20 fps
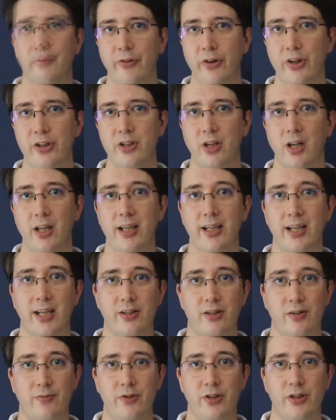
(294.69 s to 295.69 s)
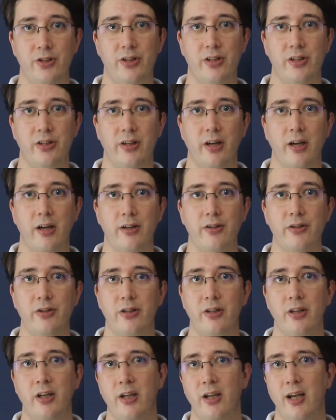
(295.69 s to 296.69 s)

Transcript: Firstly, and as I've just discussed,